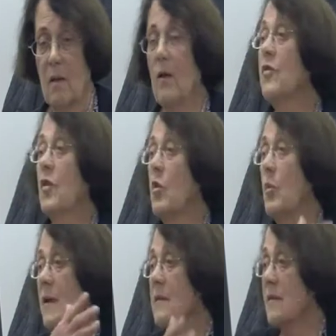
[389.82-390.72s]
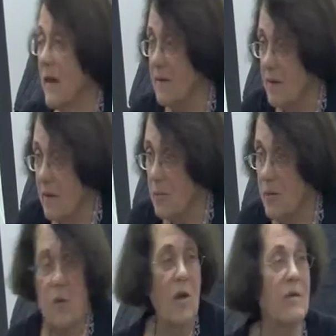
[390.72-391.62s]
a few weeks later,
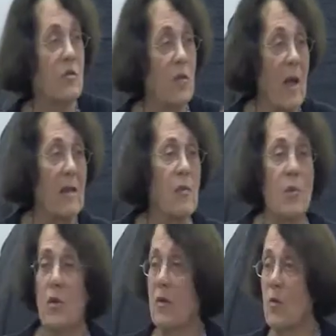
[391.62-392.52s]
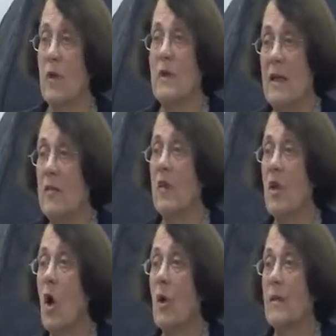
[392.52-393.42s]
because transports were
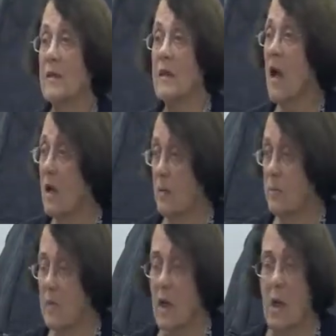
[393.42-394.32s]
leaving all the time.